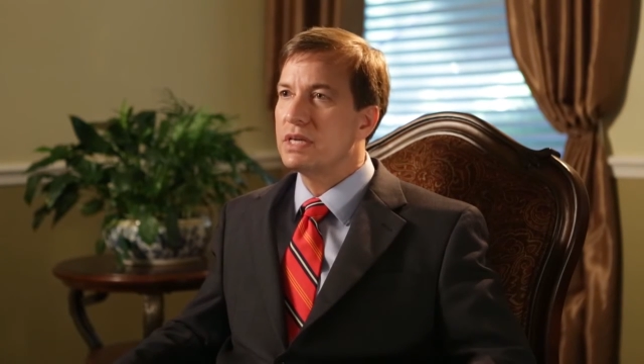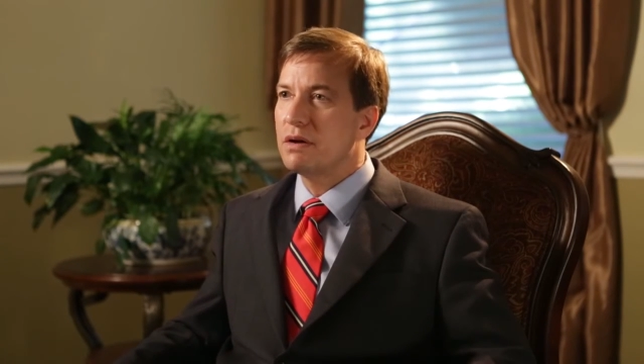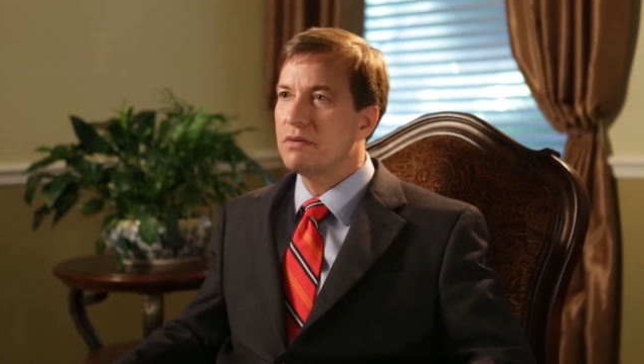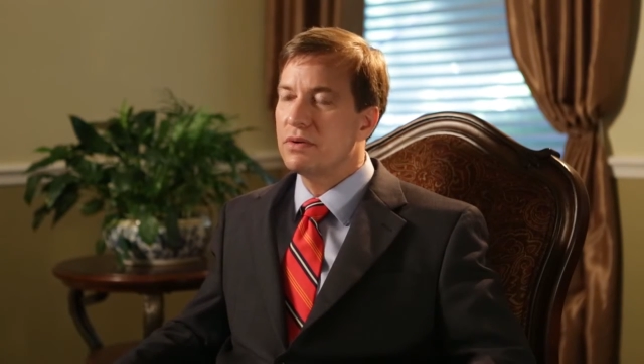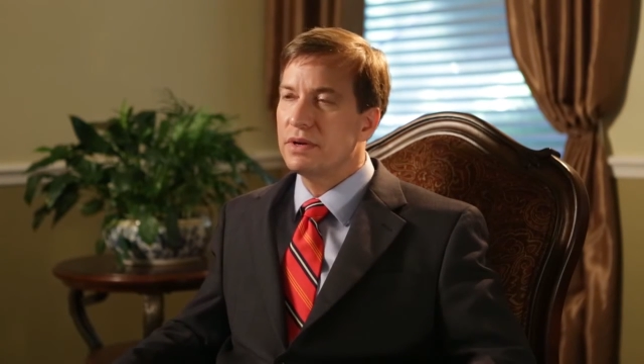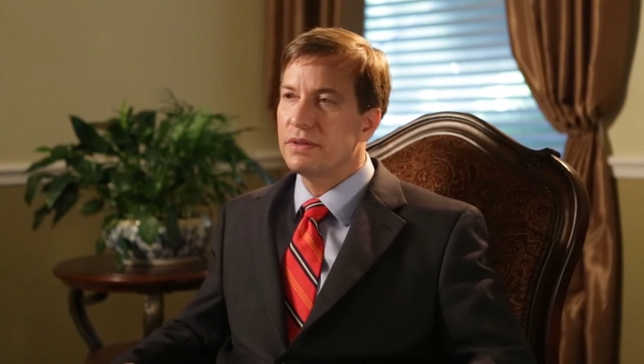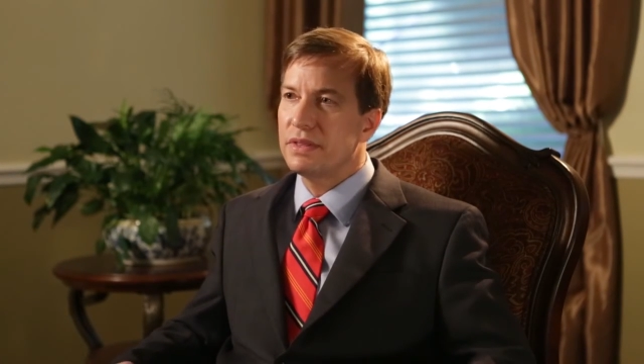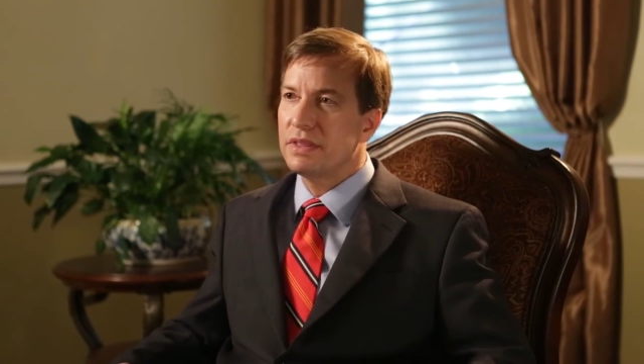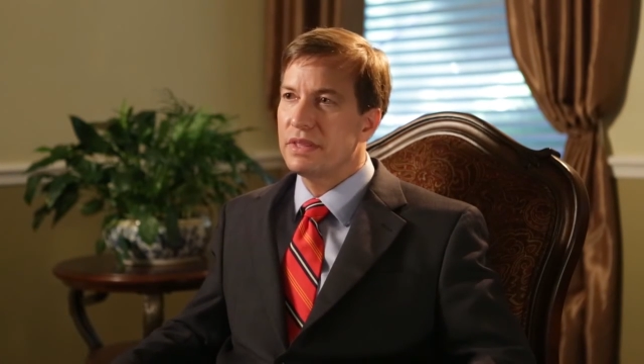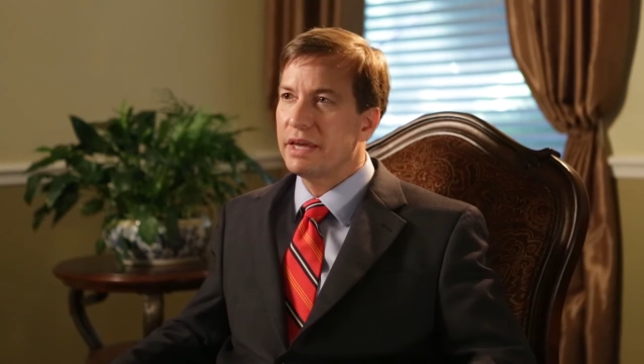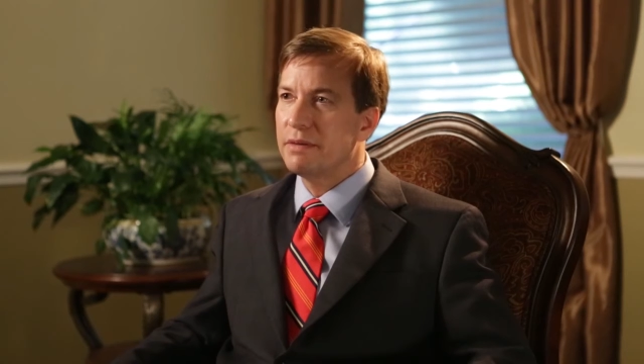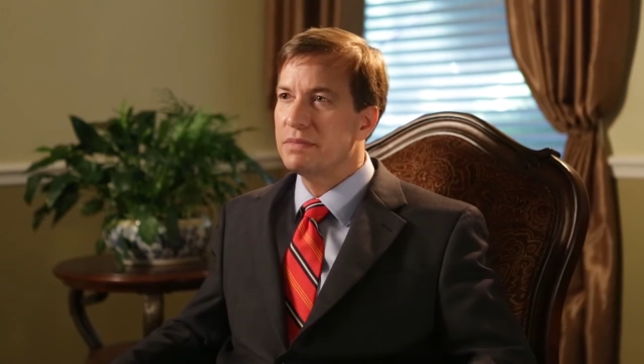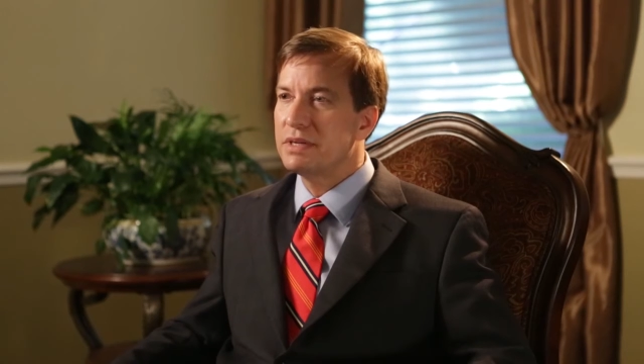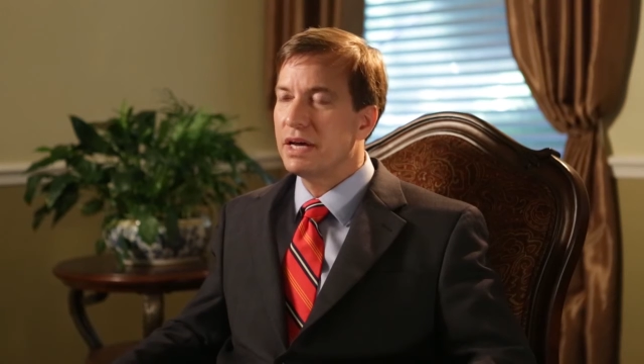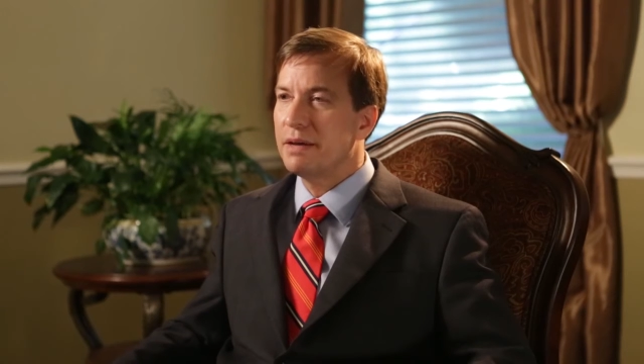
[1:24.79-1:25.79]
However, at the
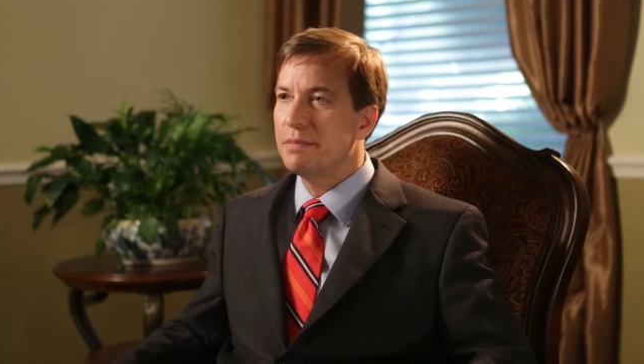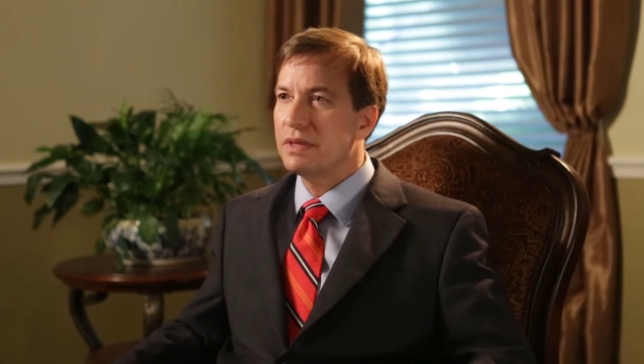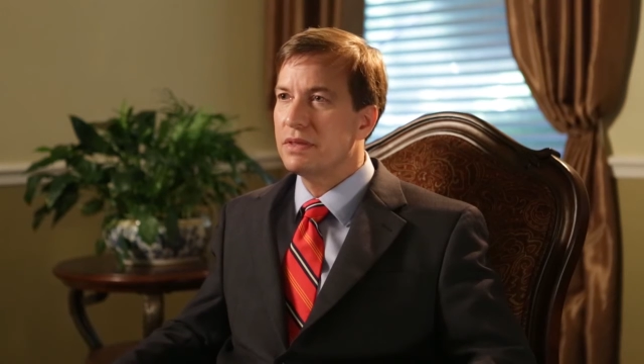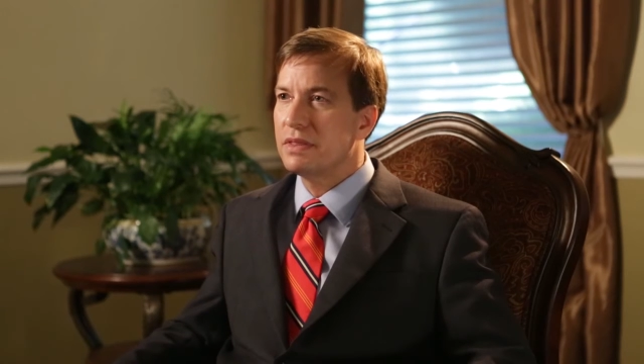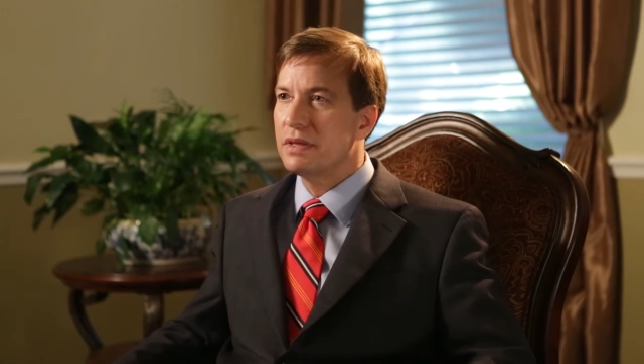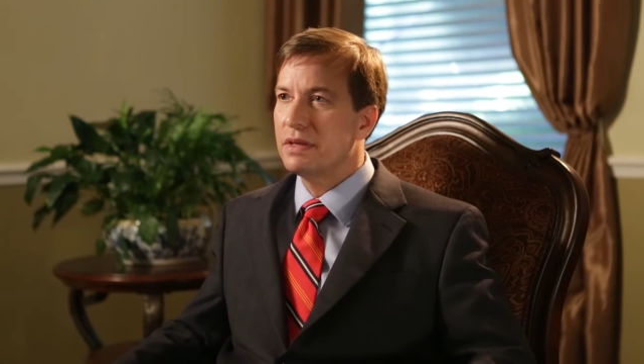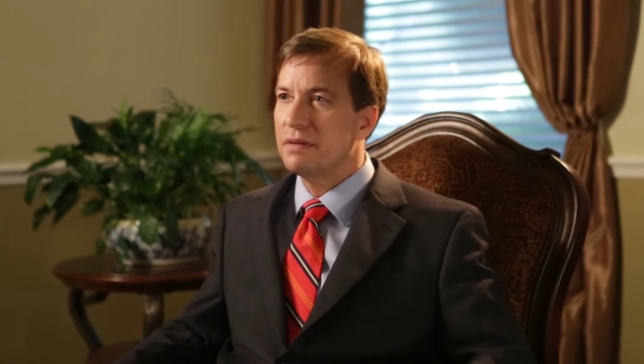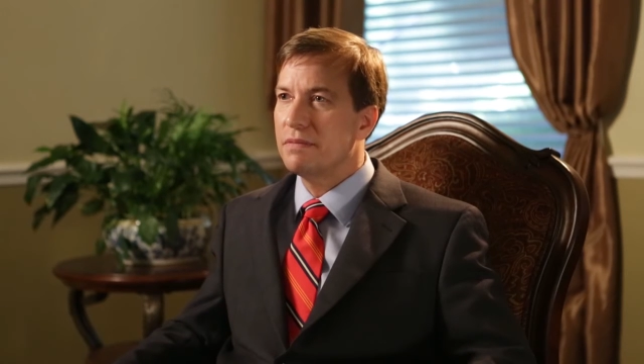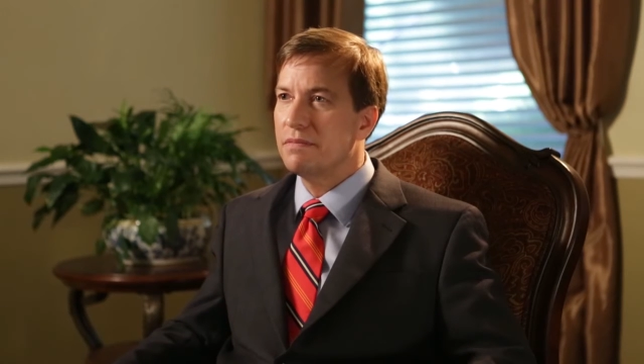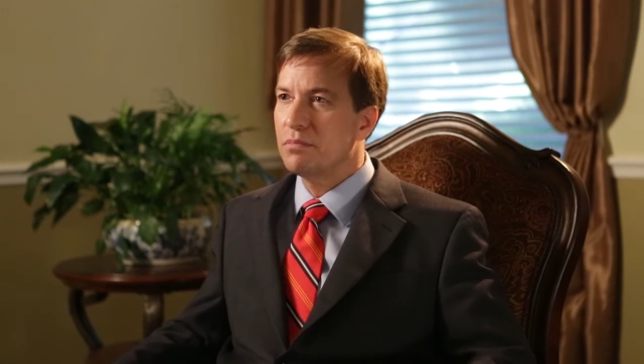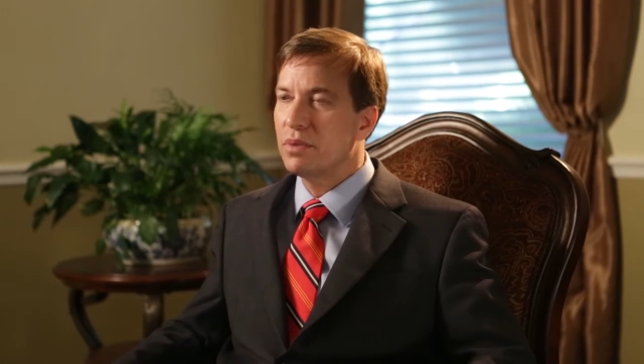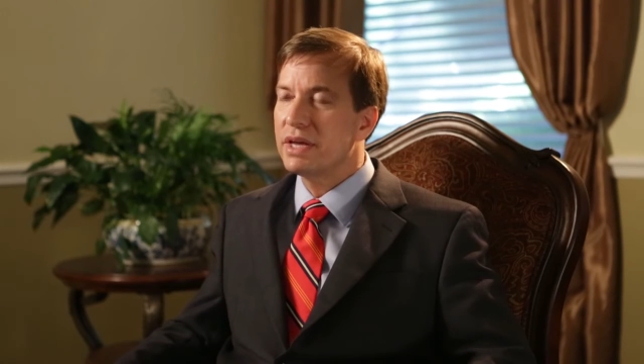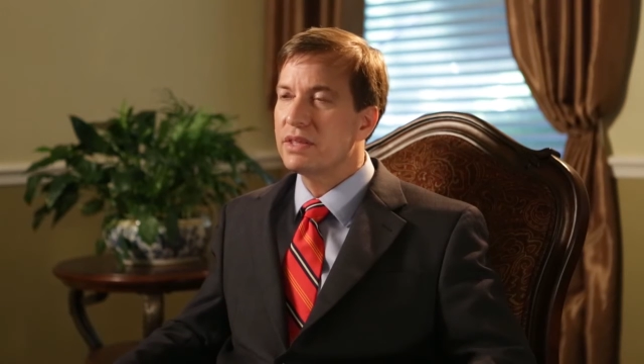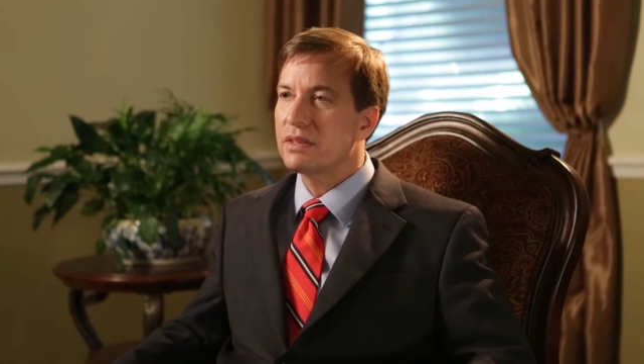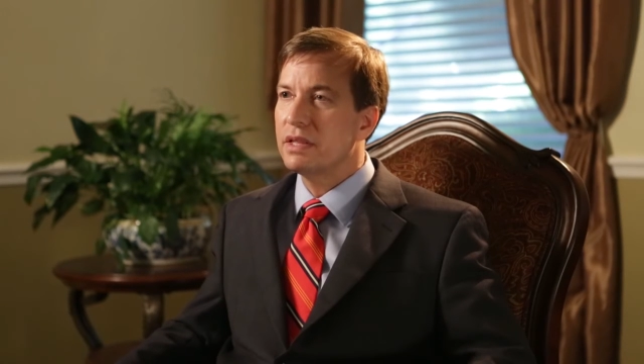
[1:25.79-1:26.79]
same time as the
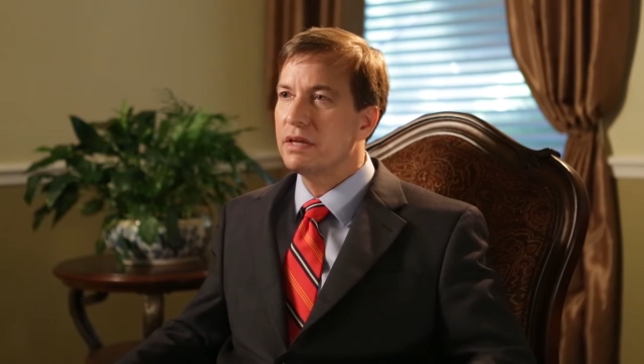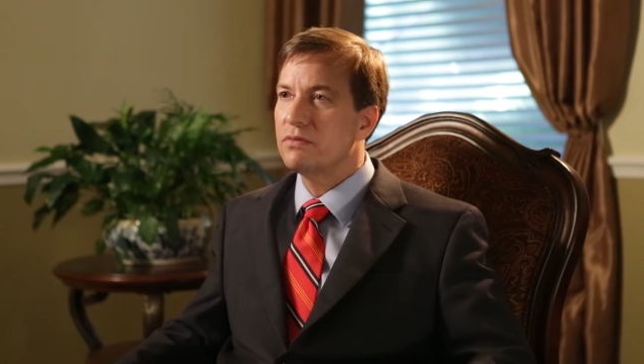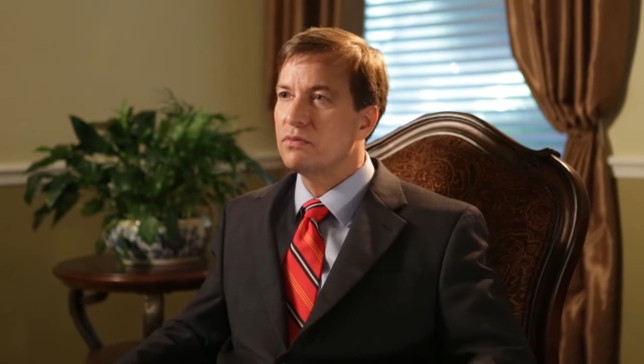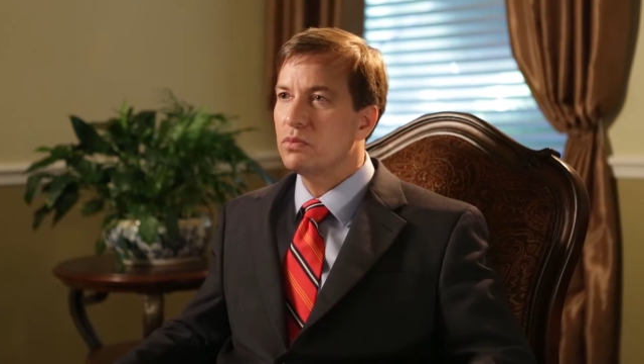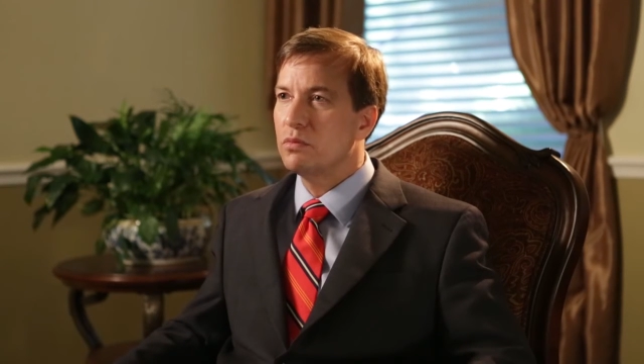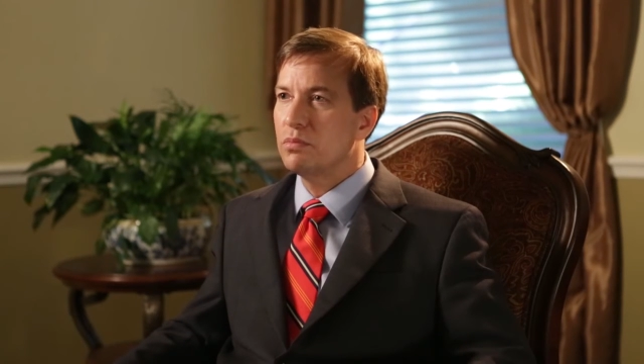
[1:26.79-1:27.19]
breast lift,